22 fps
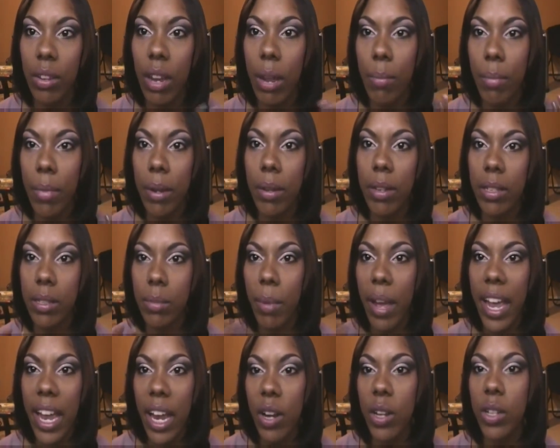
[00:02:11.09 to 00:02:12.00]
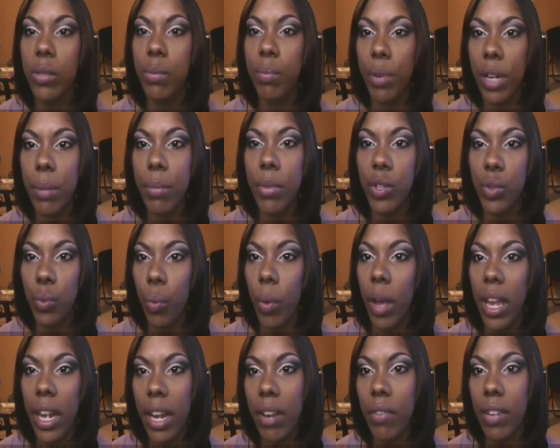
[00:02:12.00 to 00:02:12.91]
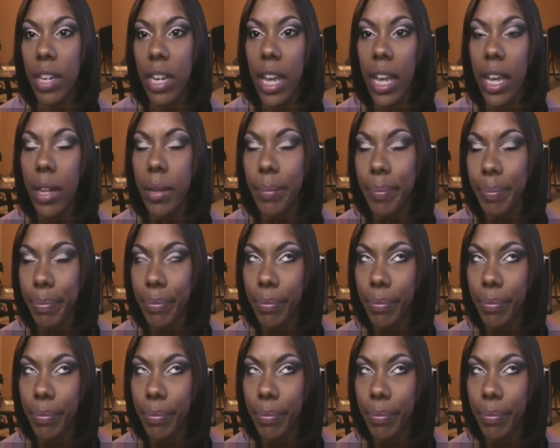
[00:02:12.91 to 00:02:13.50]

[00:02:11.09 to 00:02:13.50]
So that means my hair is pretty much wet every day.